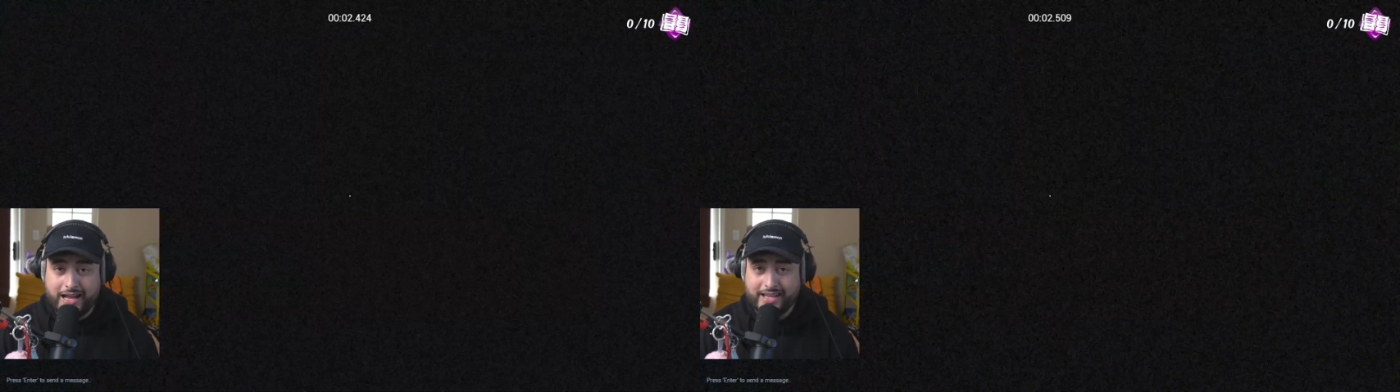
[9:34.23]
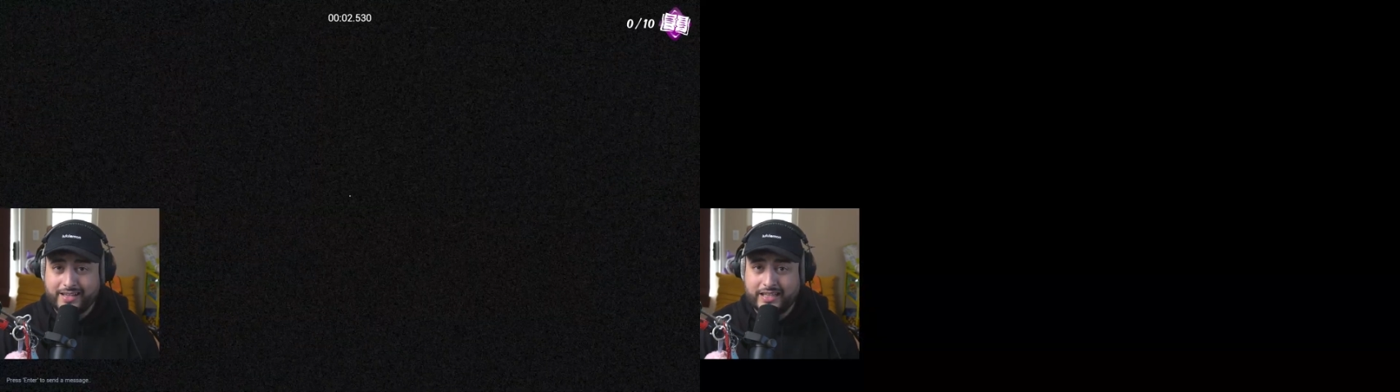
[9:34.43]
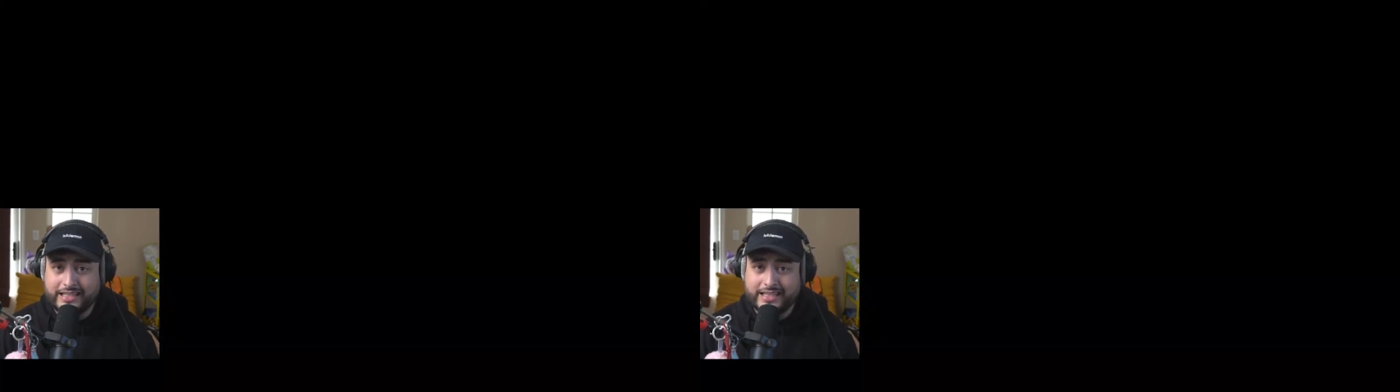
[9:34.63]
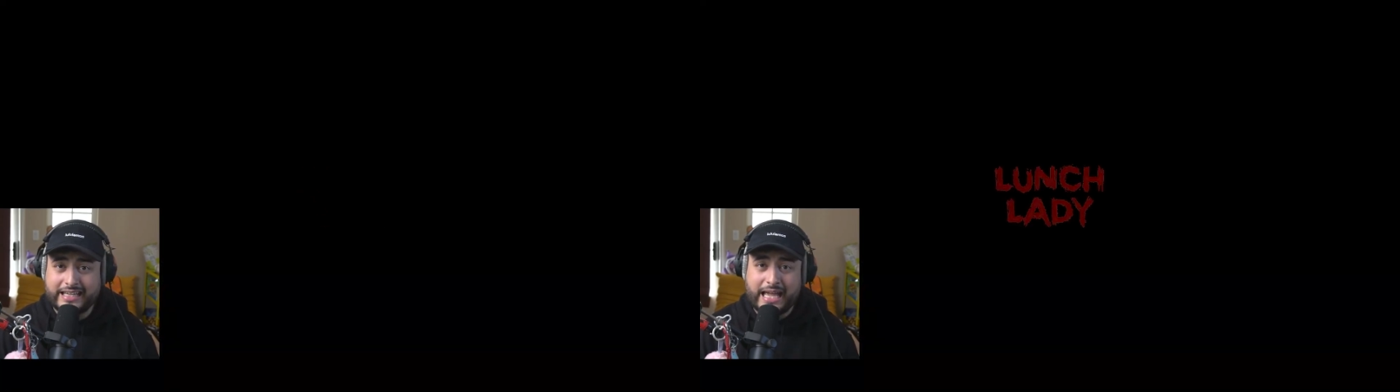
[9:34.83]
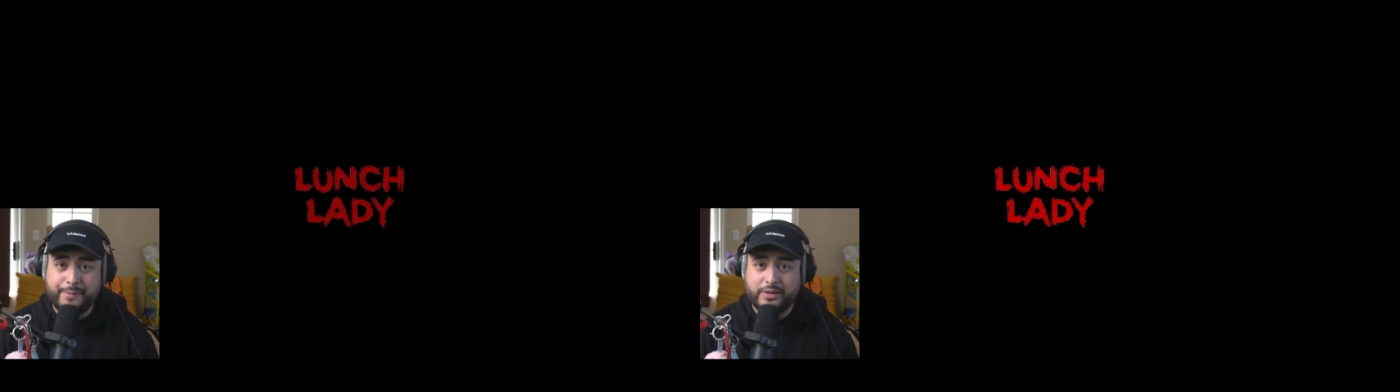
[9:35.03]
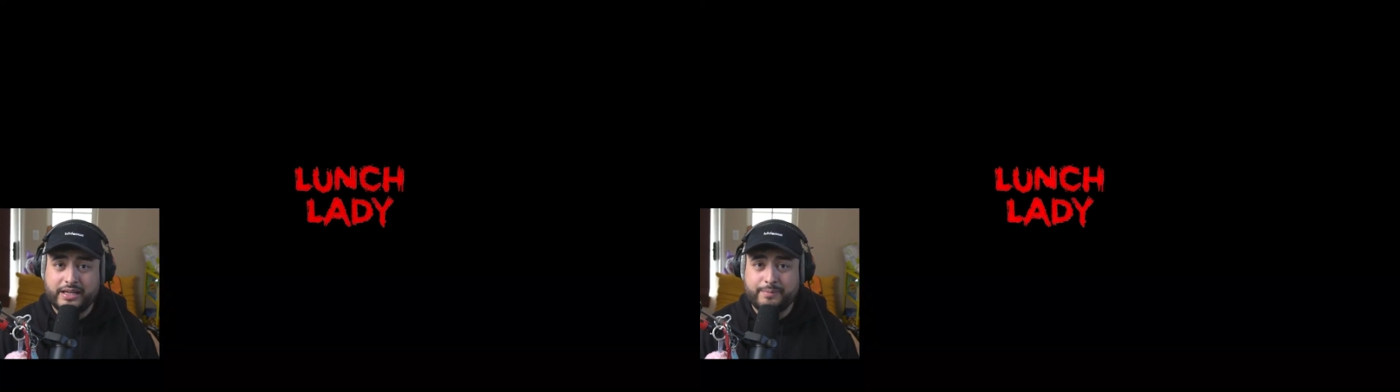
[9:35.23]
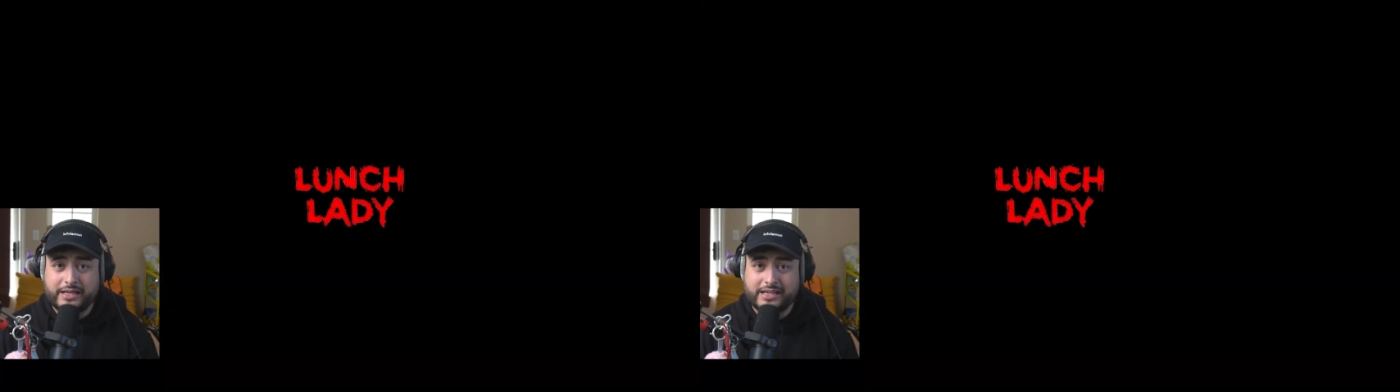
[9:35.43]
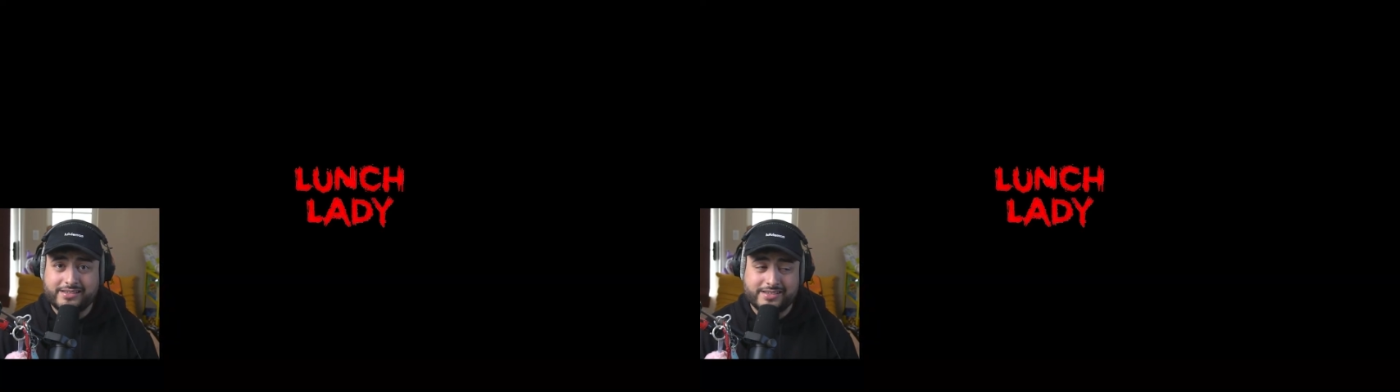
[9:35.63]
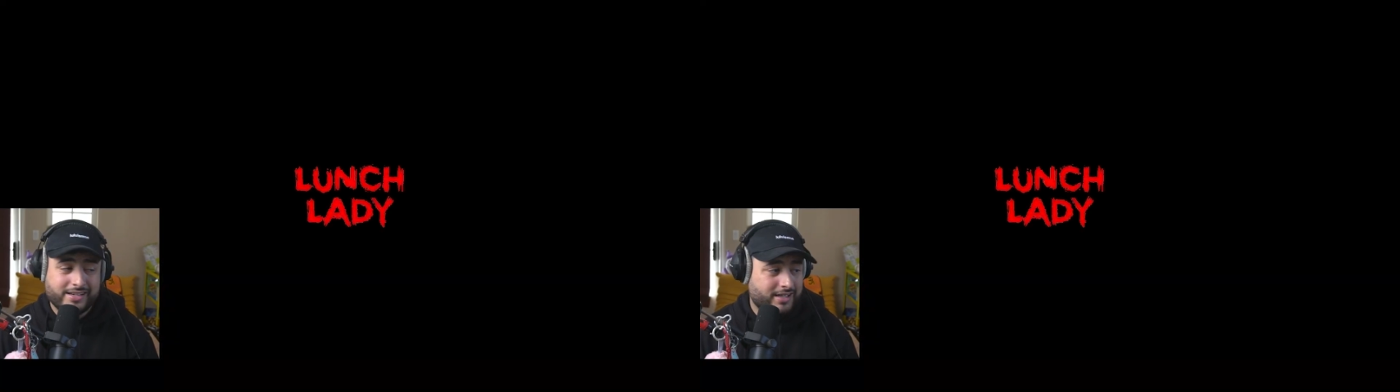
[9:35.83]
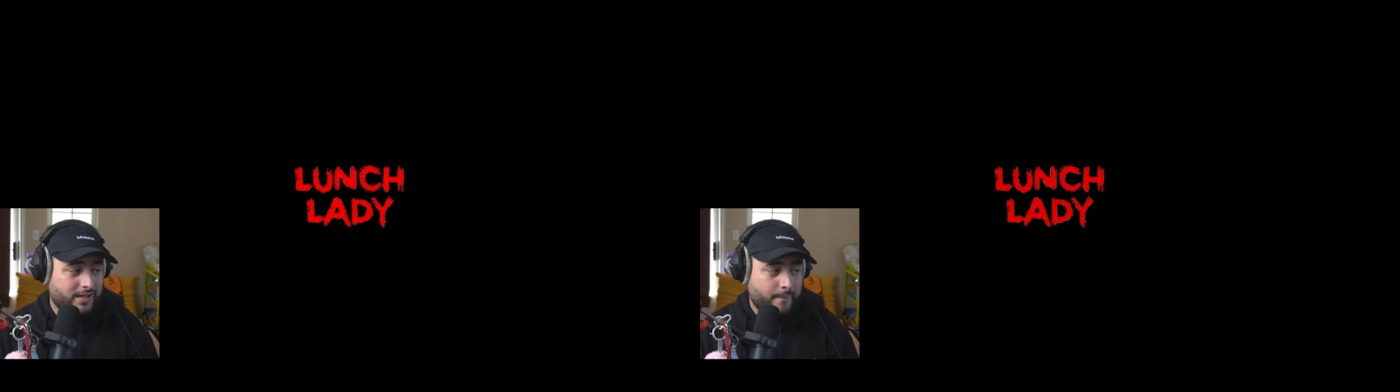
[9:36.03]
like gambling, because
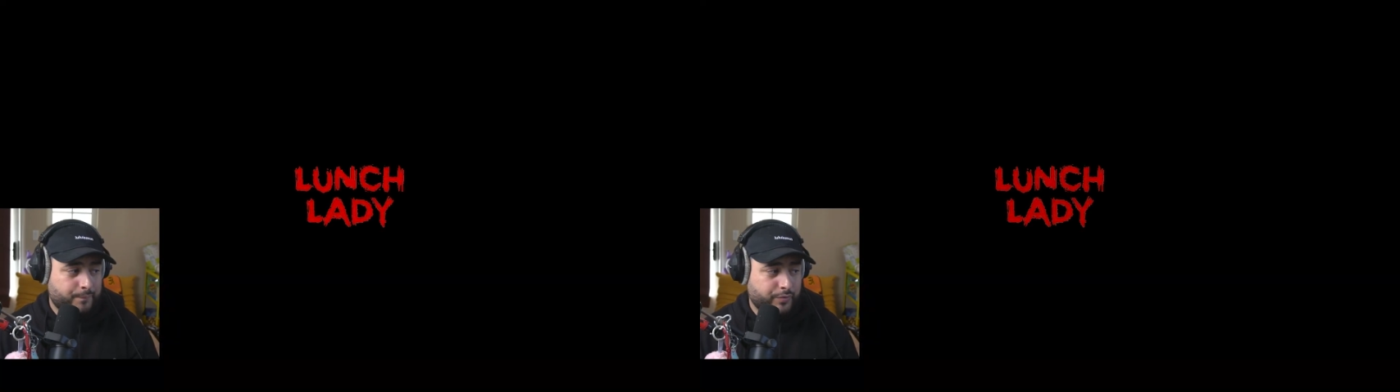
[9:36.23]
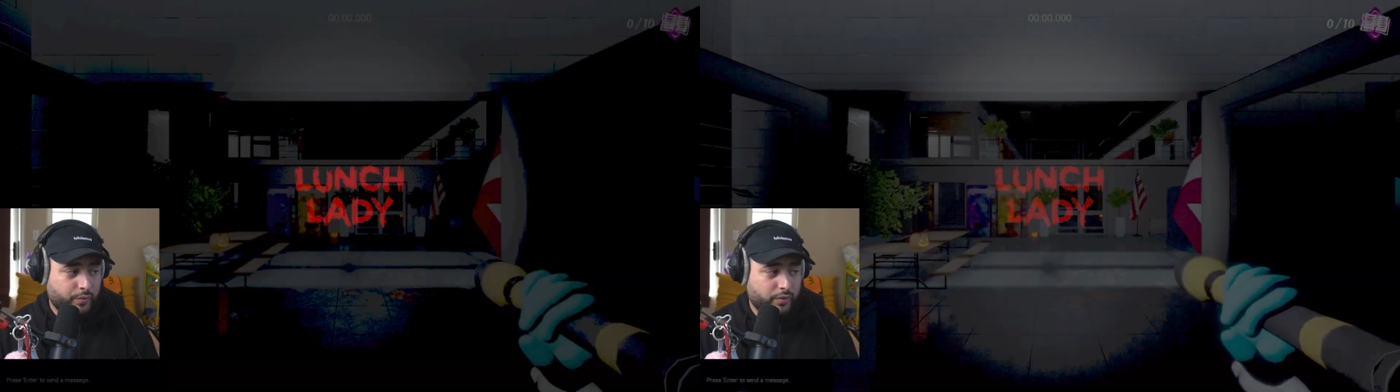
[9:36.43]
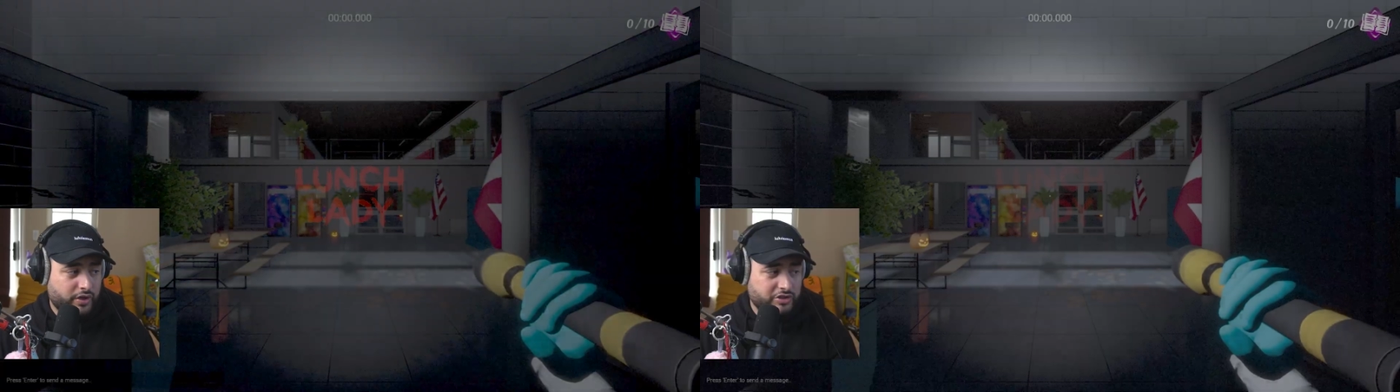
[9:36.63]
there's